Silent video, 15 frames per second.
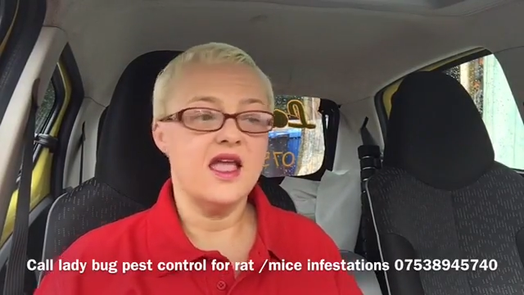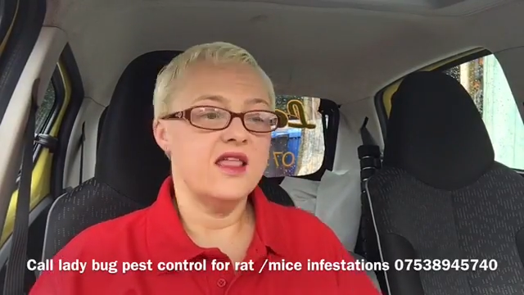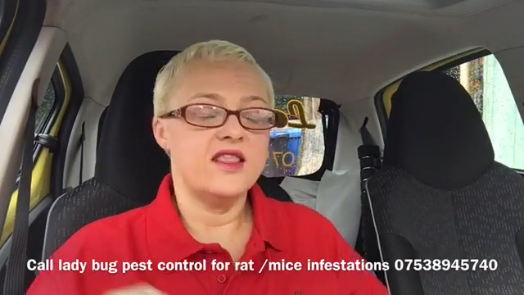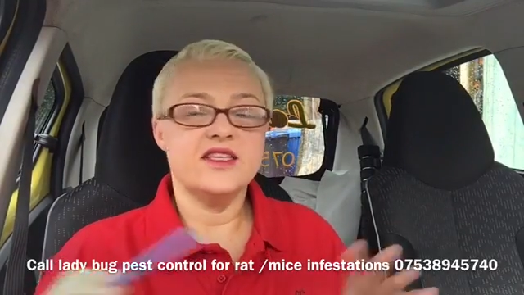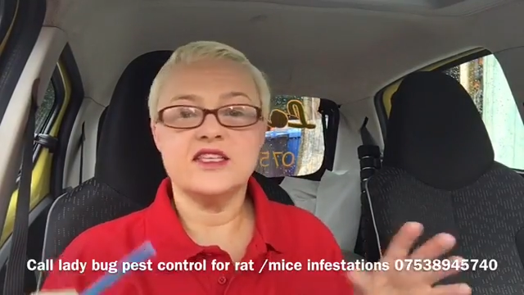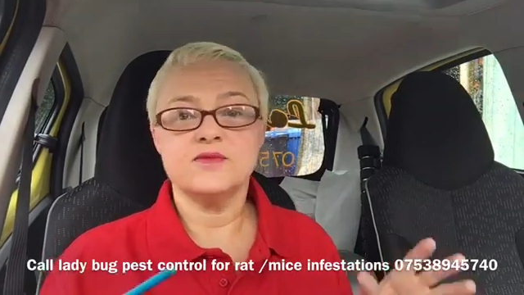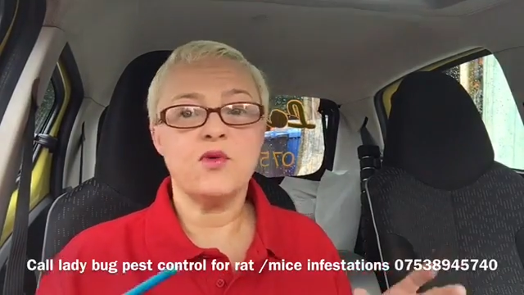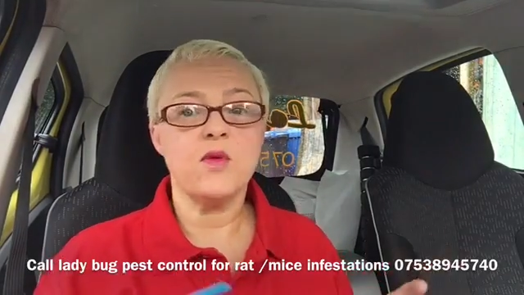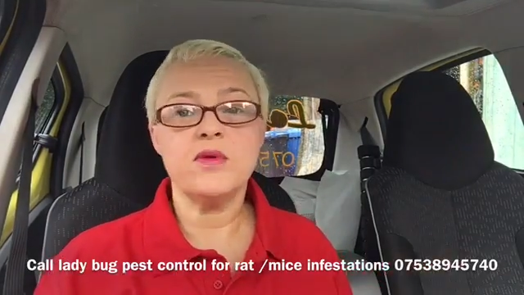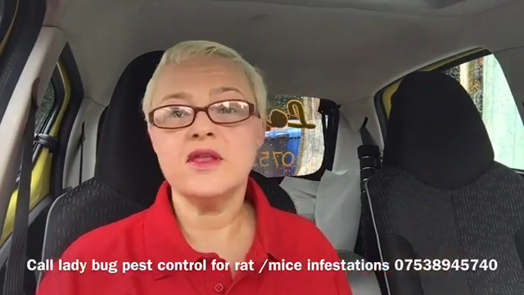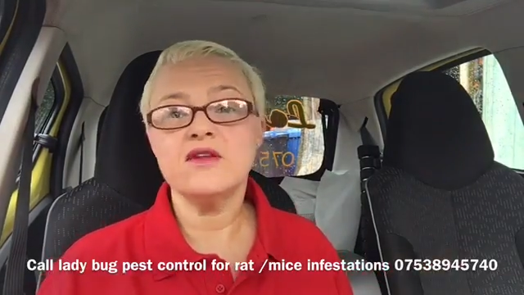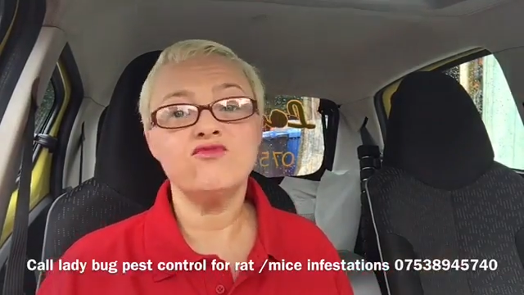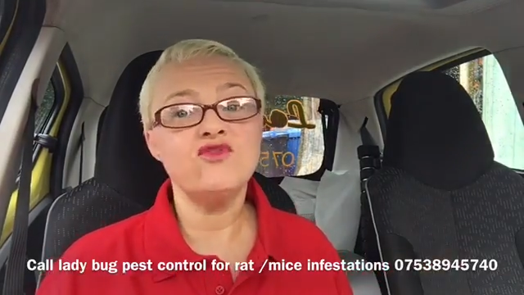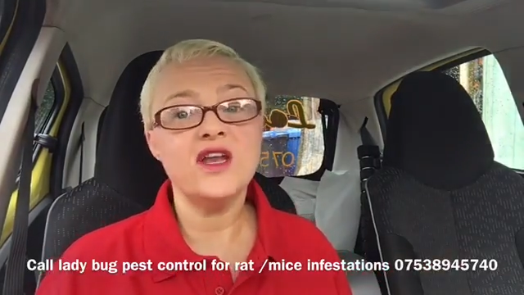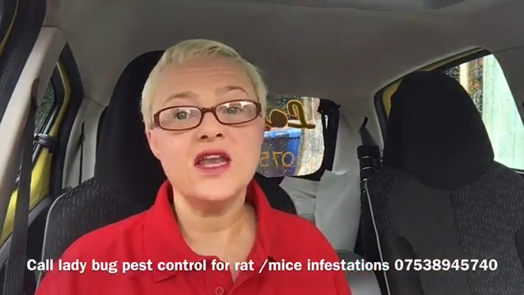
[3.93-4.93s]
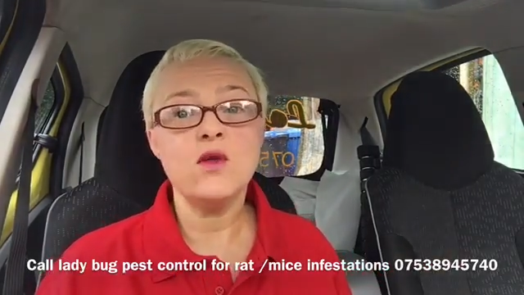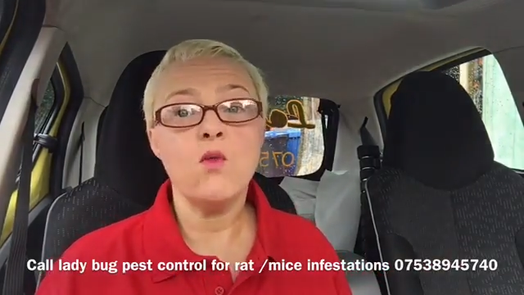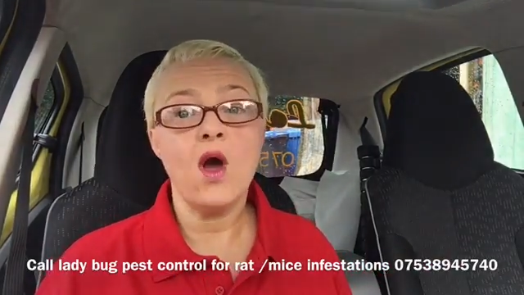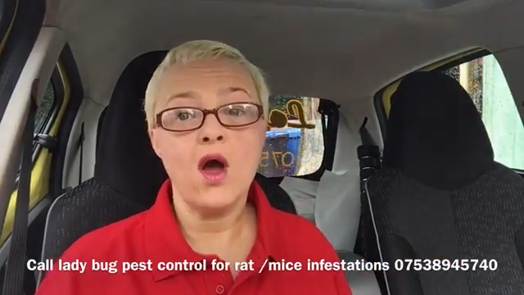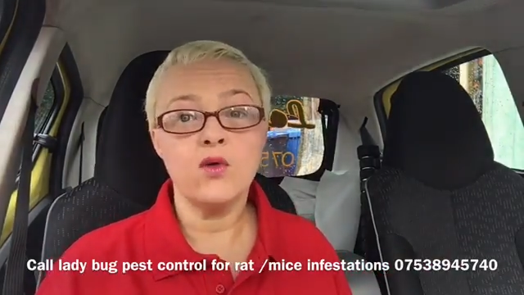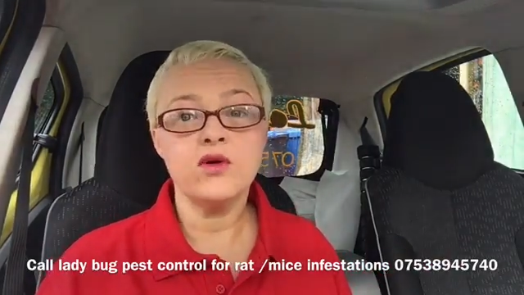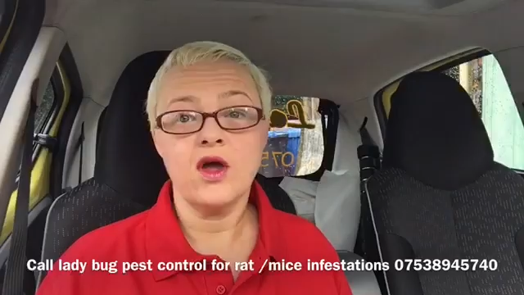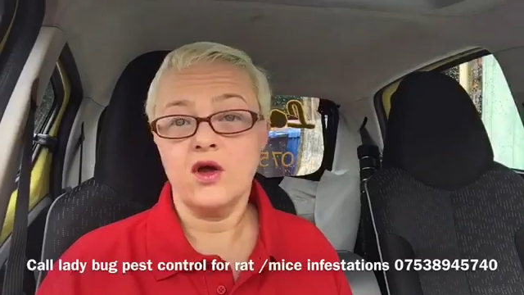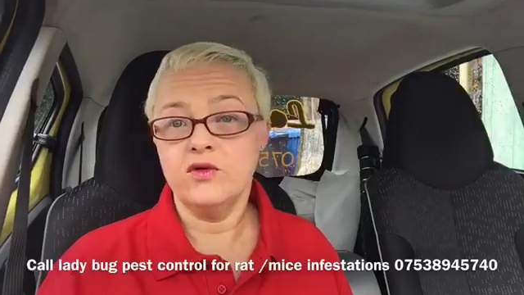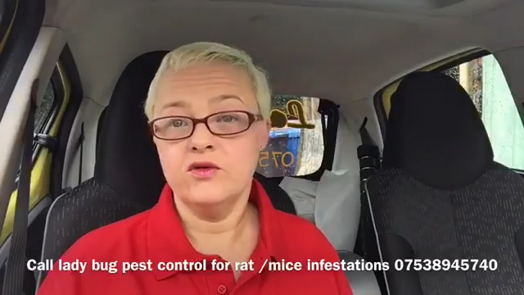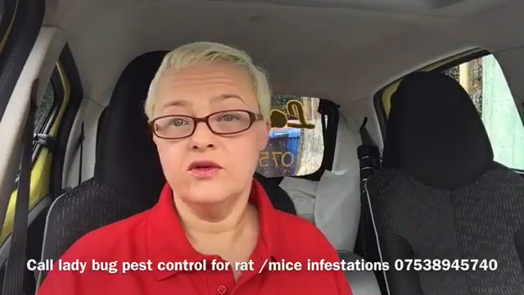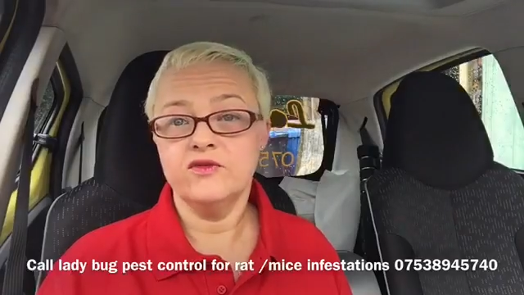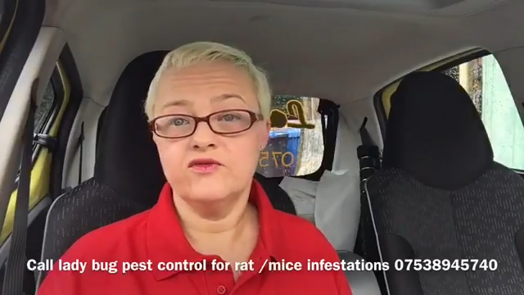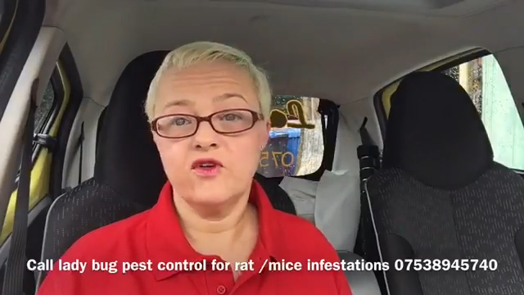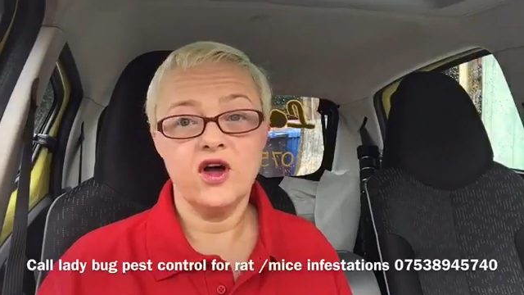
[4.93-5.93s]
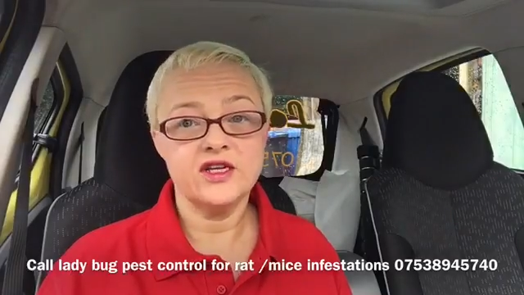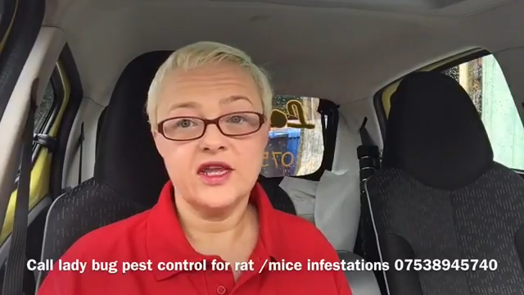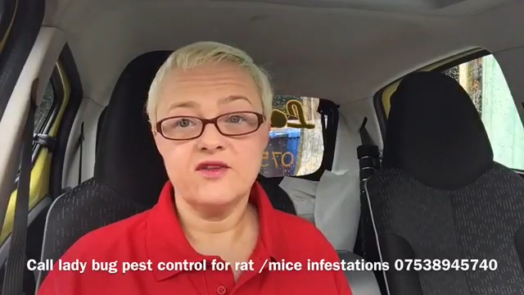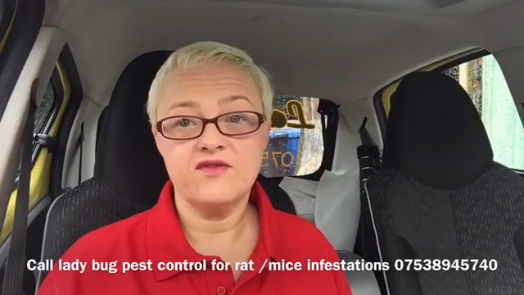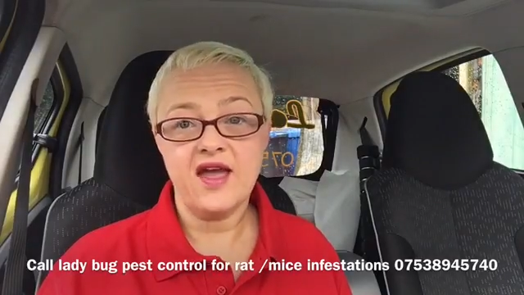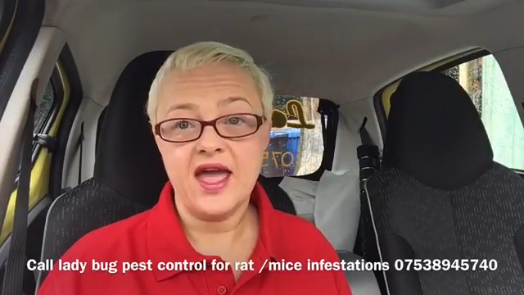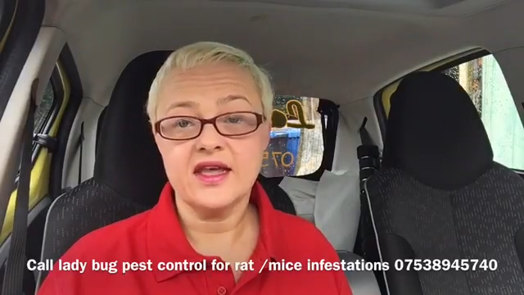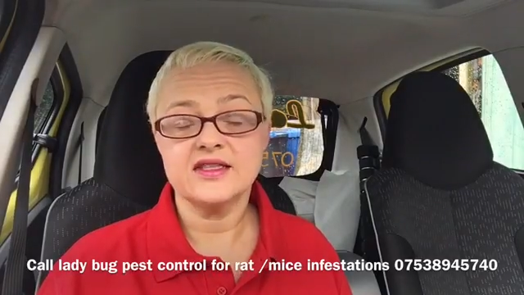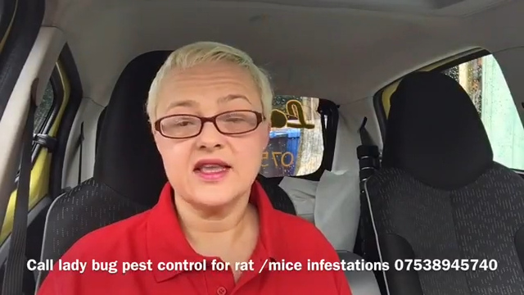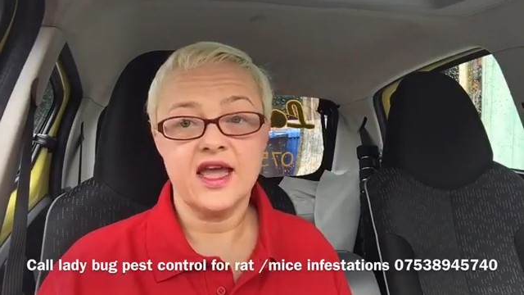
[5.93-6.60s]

This is probably a really well known Friday fact